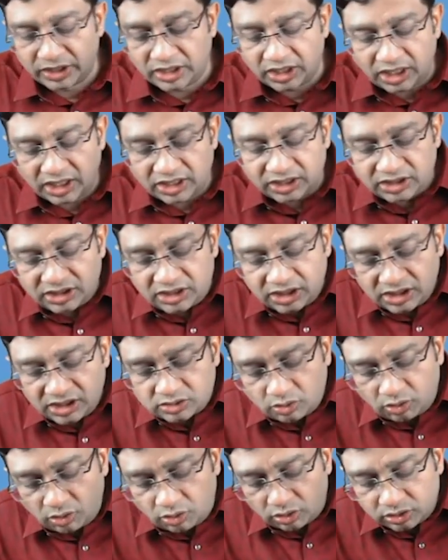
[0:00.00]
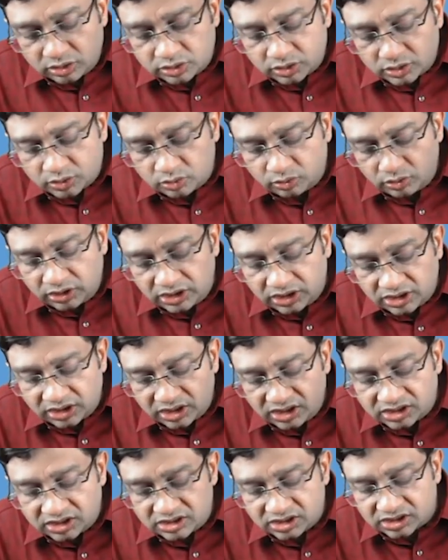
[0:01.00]
And this also
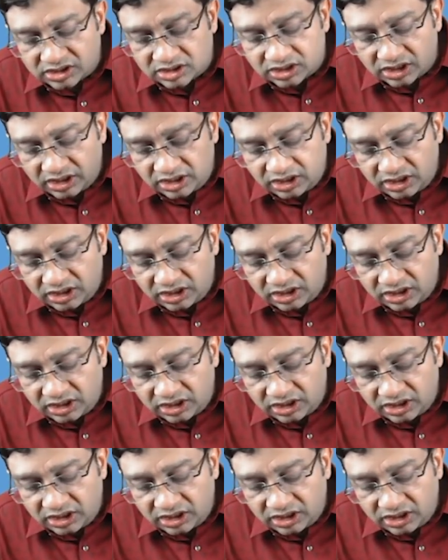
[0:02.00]
increases the